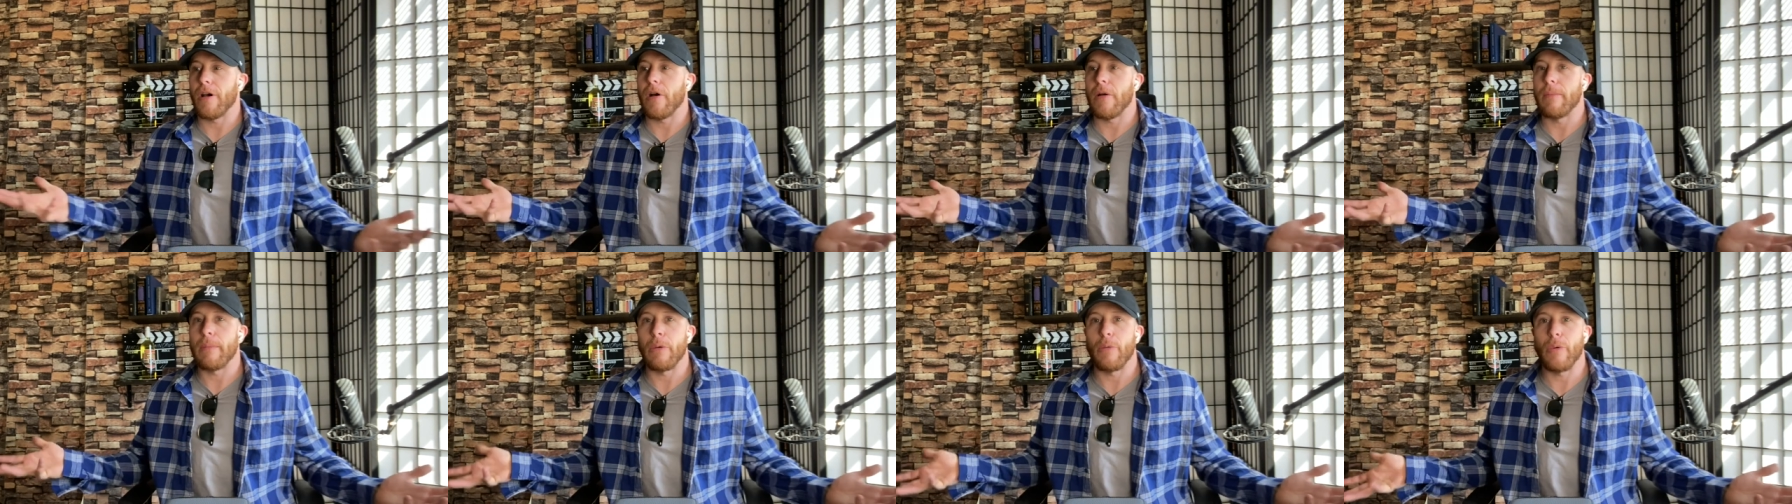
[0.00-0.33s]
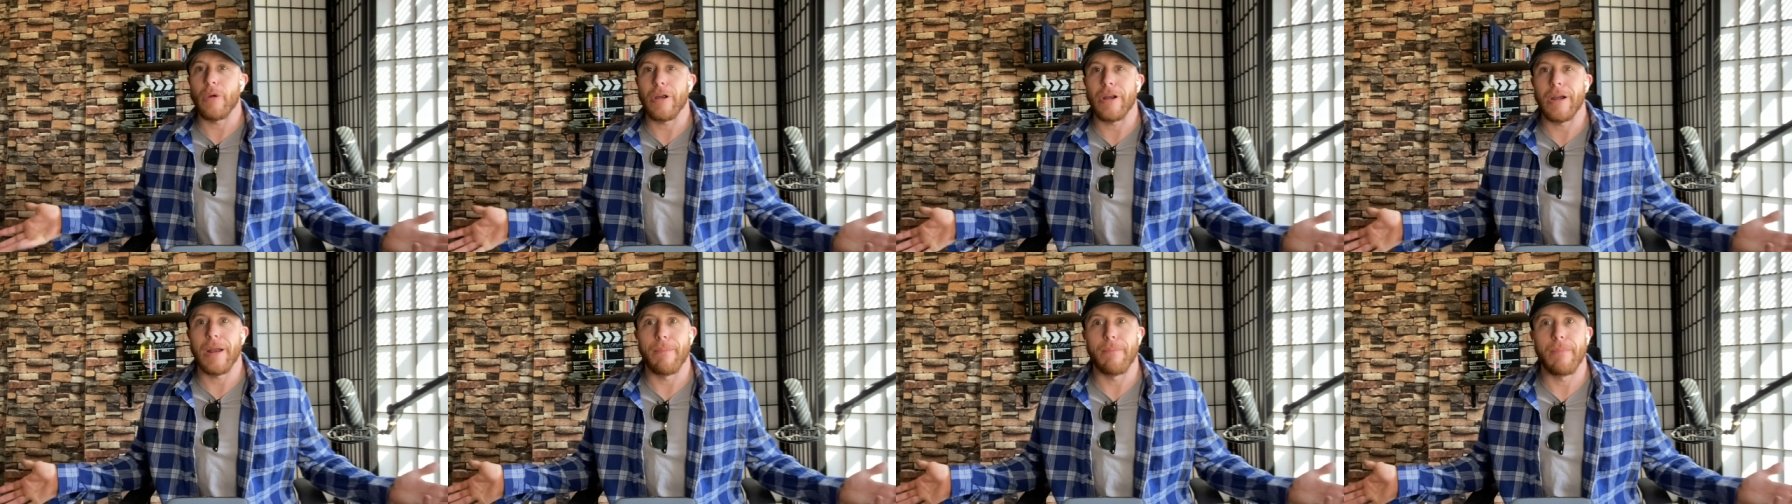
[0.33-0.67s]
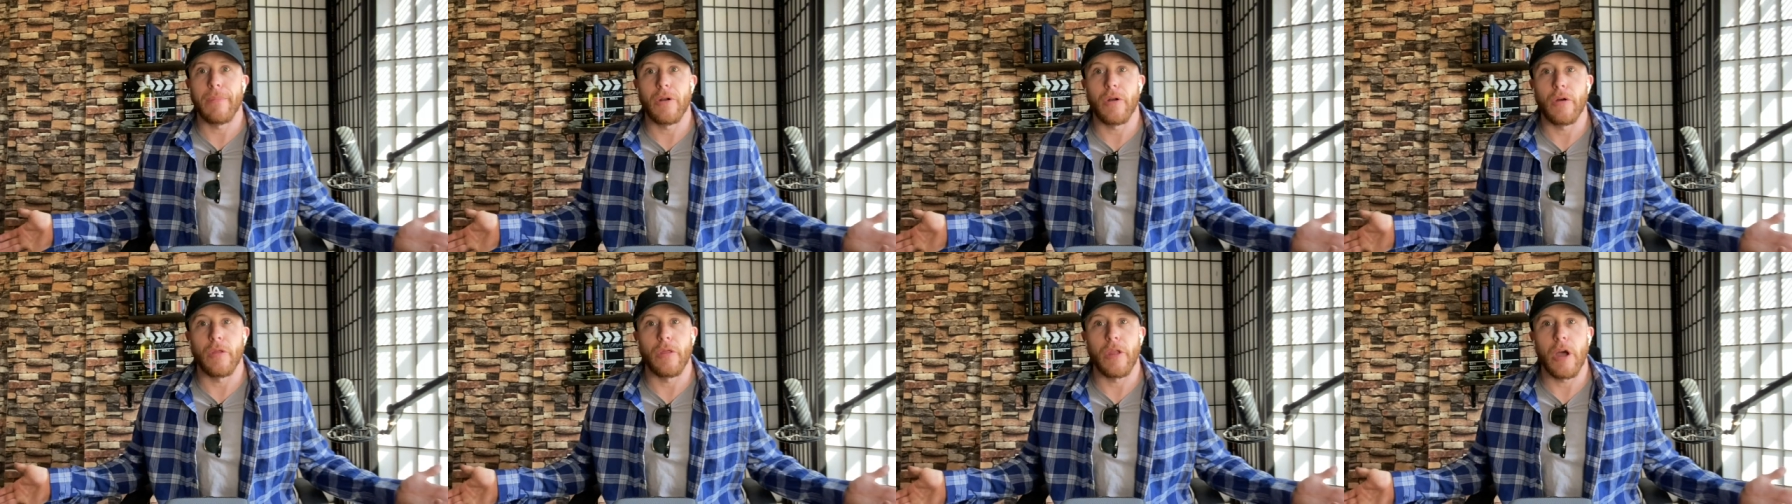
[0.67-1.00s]
I mean, we're in the
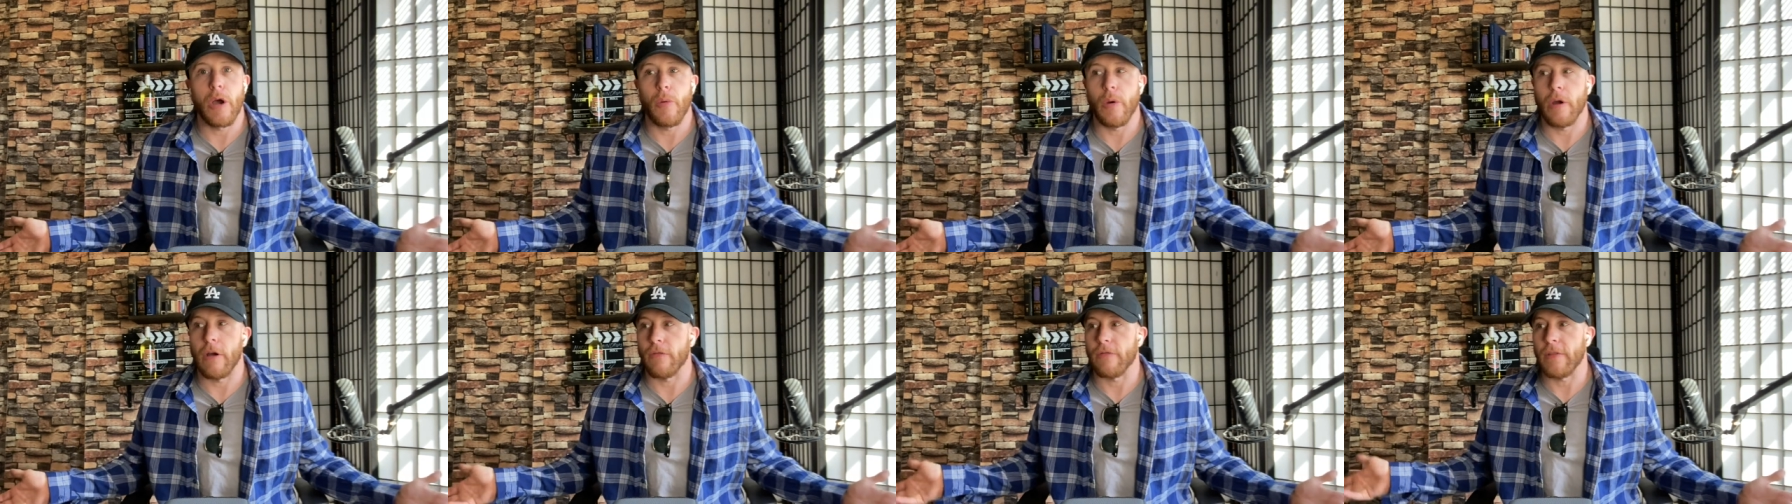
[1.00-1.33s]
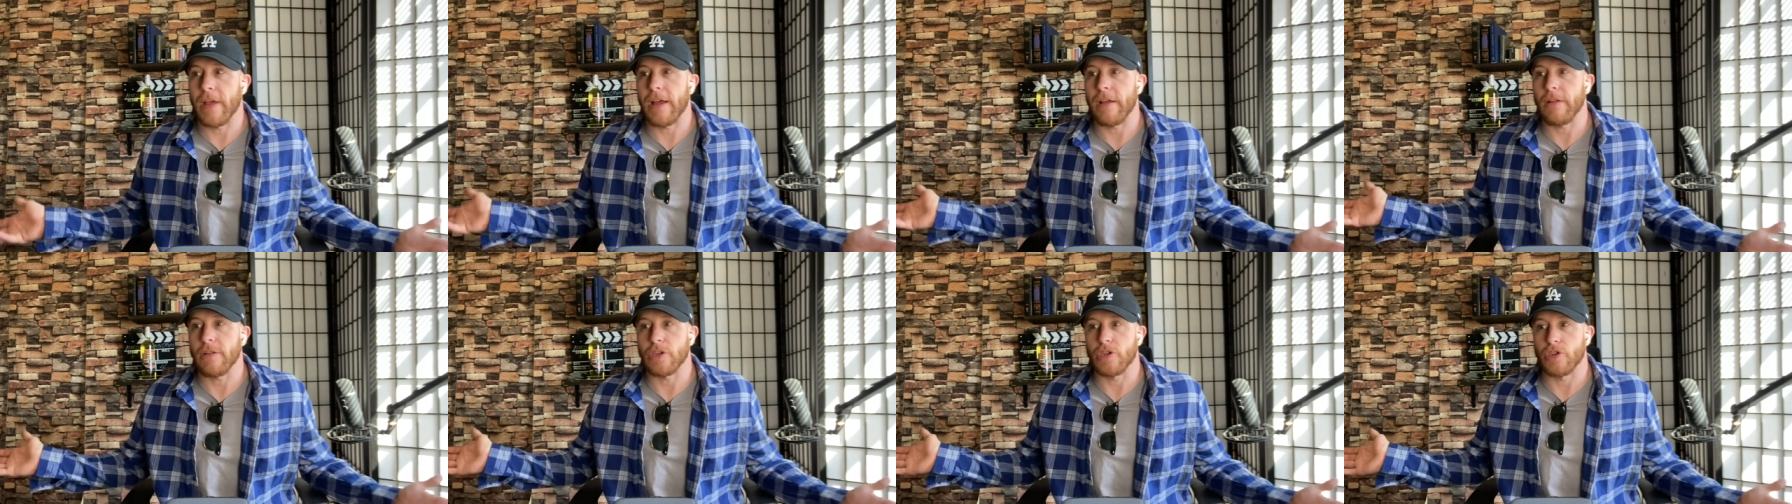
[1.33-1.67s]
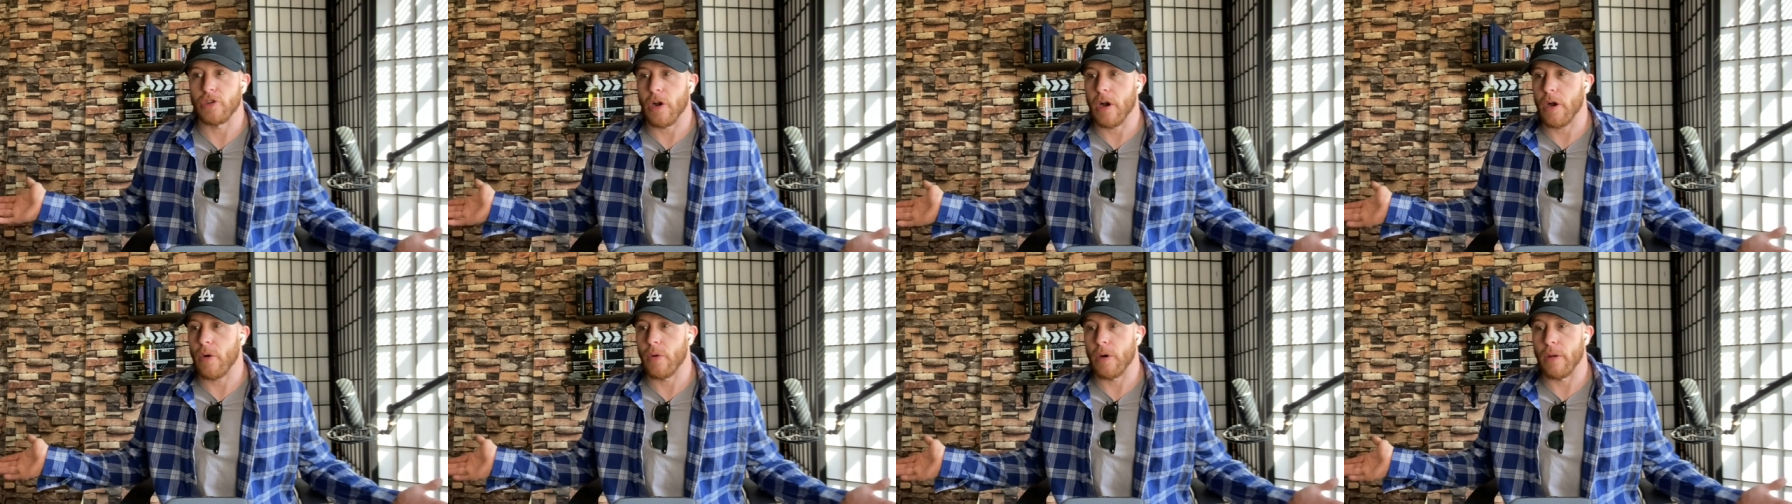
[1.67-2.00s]
middle of nowhere. If that
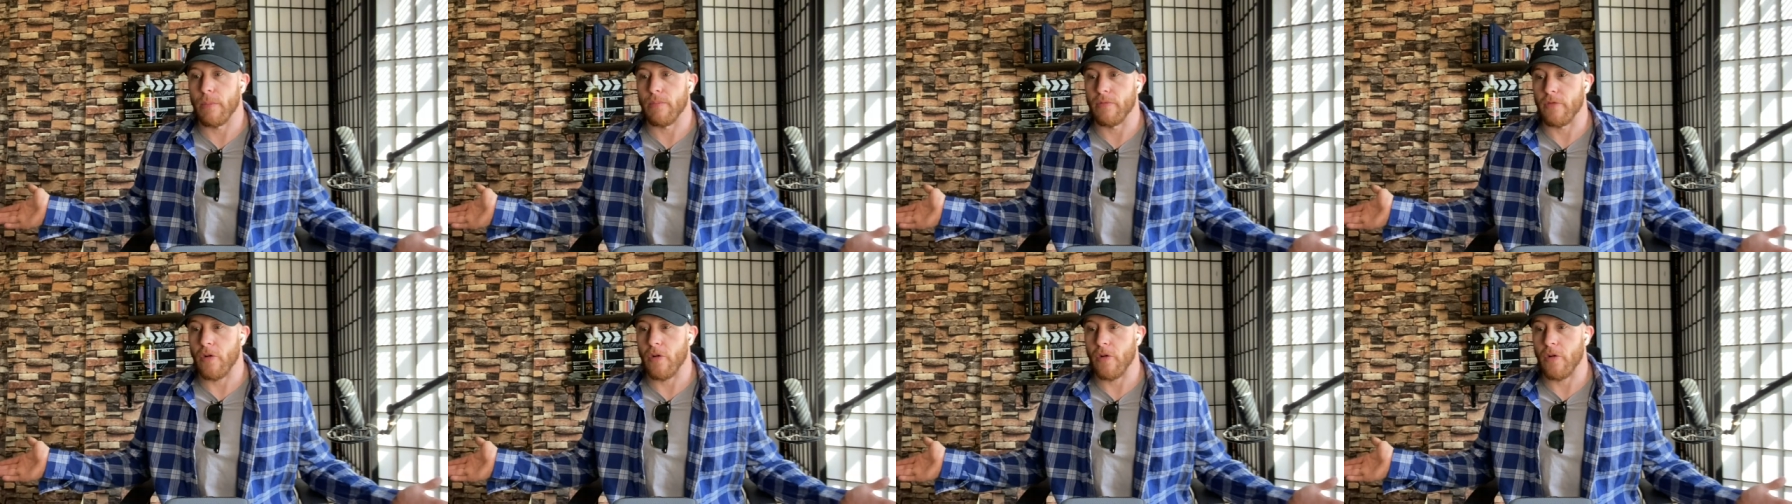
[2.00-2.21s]
truck would have